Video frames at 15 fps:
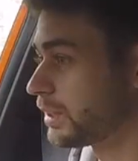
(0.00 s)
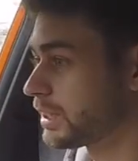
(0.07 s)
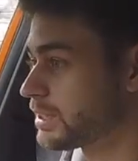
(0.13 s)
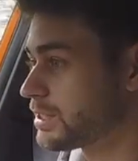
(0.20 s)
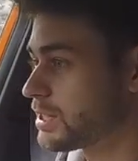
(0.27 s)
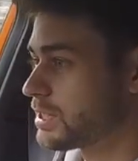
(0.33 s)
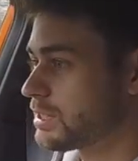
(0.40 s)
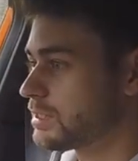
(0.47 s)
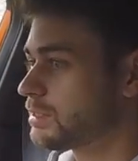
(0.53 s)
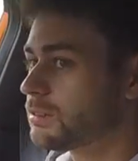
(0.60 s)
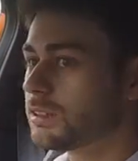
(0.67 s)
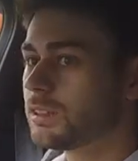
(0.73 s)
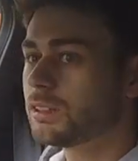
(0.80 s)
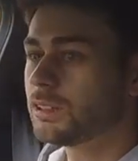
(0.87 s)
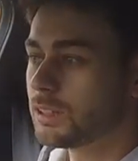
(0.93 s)
nice
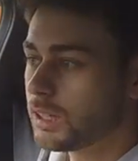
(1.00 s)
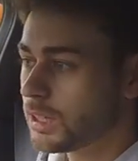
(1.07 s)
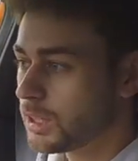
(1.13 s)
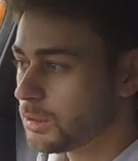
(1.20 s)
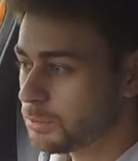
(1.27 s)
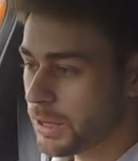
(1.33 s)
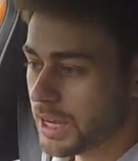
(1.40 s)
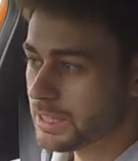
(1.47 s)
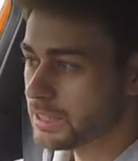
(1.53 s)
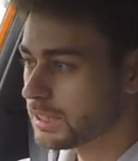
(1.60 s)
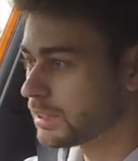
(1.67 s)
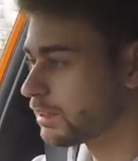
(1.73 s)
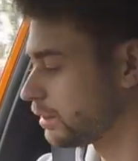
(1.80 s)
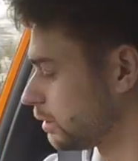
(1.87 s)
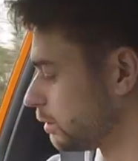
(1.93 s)

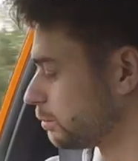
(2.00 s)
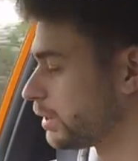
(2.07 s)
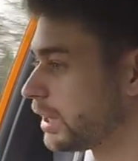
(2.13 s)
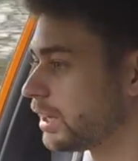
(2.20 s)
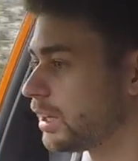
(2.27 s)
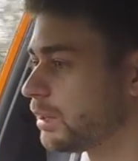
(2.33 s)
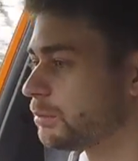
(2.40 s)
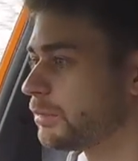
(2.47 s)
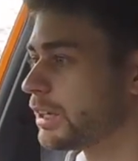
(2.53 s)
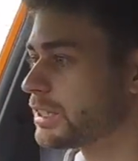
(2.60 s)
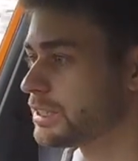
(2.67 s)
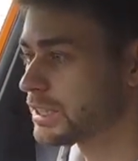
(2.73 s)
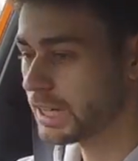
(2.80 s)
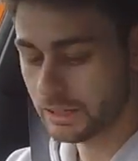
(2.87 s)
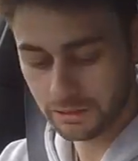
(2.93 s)
padding on my
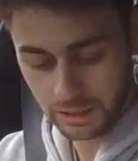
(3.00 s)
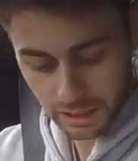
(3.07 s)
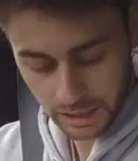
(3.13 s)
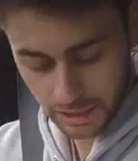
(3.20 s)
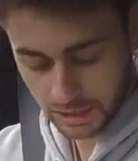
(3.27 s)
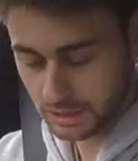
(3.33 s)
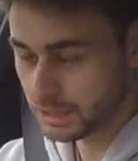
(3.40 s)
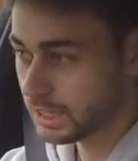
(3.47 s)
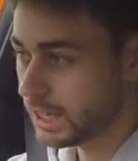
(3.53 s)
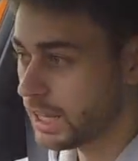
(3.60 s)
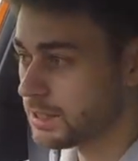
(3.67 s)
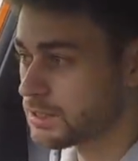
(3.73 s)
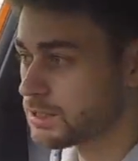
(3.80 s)
armrest down here. Again,